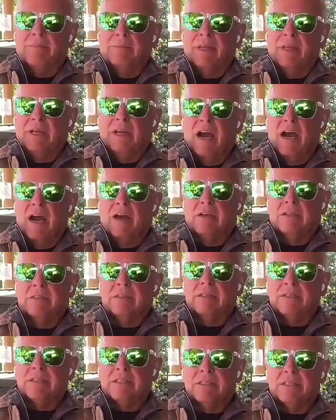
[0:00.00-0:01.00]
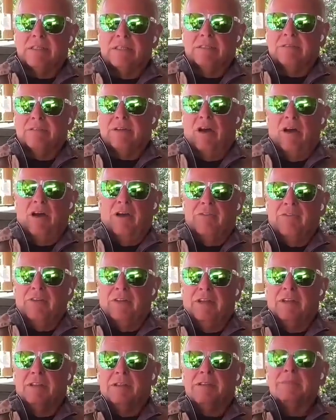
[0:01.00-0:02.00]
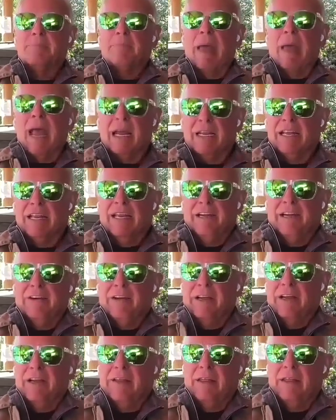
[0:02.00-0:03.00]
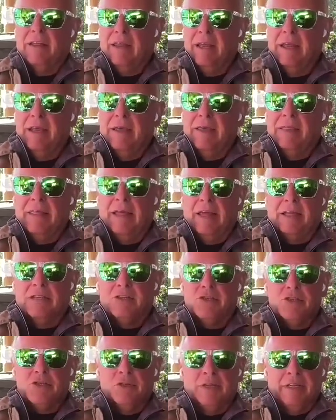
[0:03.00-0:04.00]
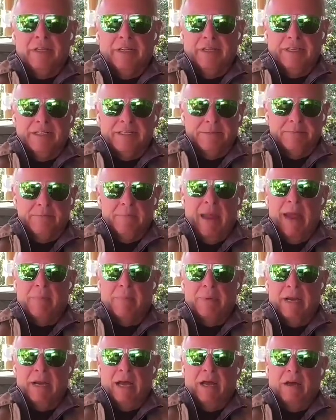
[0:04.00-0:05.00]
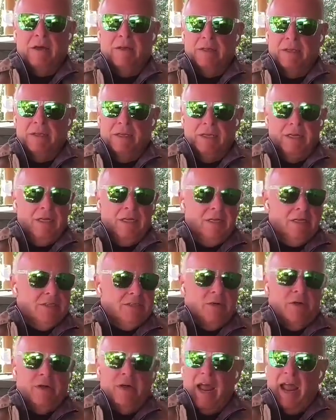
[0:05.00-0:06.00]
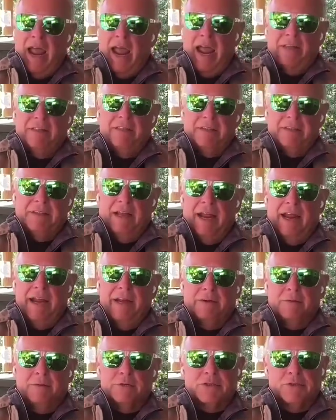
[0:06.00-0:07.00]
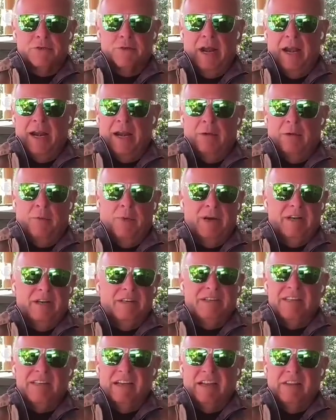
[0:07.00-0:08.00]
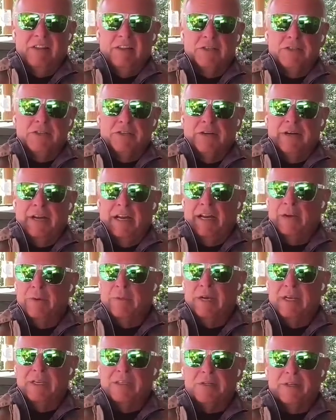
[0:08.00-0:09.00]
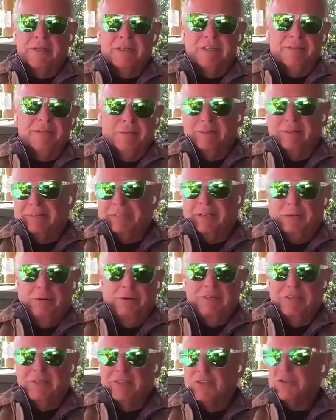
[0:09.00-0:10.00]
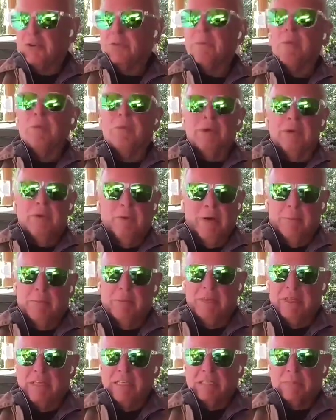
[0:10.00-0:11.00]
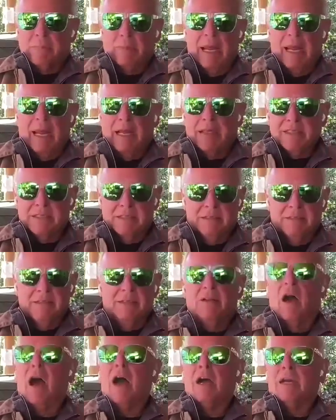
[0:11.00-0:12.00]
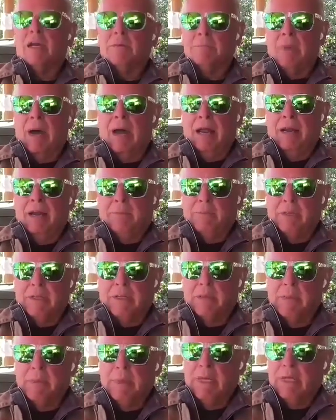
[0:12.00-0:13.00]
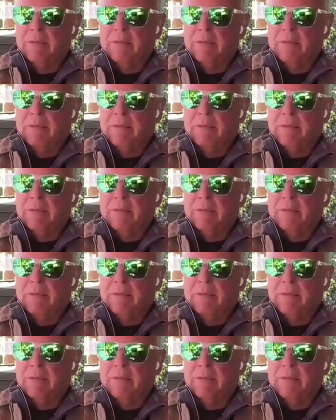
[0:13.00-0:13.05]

the gardens off in this back area that Julie is mapping out. So I had the day and it was great. I wanted to dig in the dirt anyway. So I said, well, show me where you want to put these plants and, I'll come by and put them